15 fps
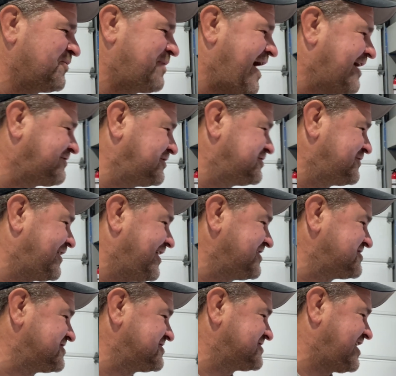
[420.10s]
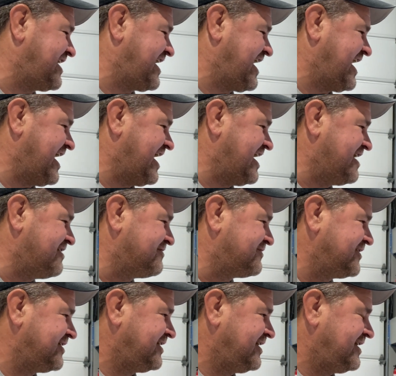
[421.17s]
backflow devices. I
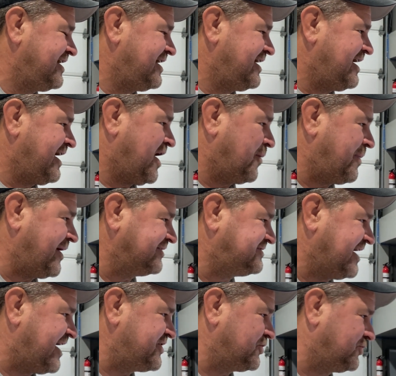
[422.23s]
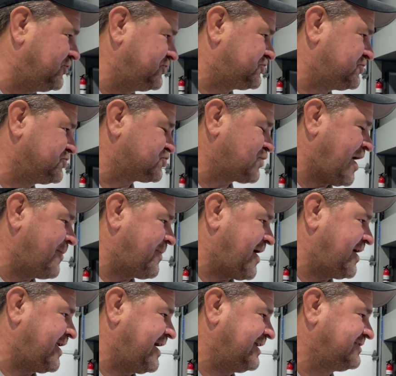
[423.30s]
have help out Daniel to swap
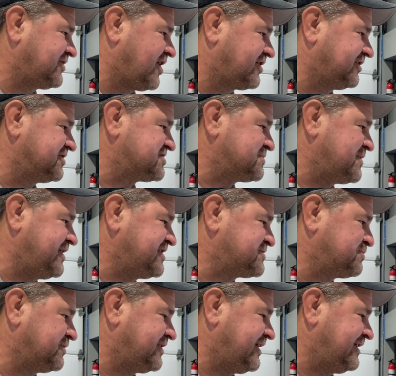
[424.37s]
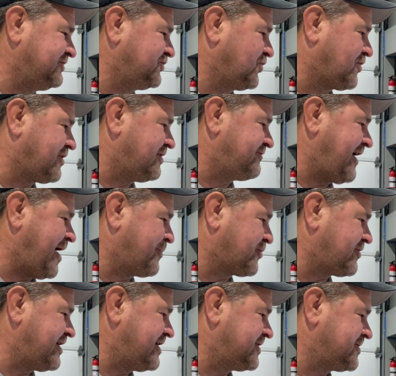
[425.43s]
out a ductless mini split indoor
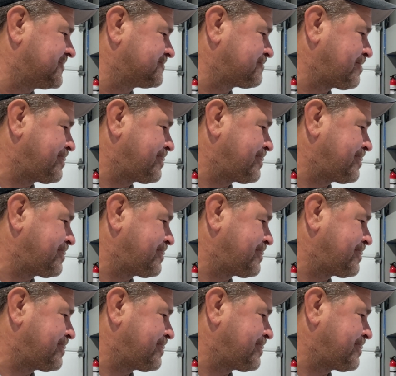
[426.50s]
evaporator.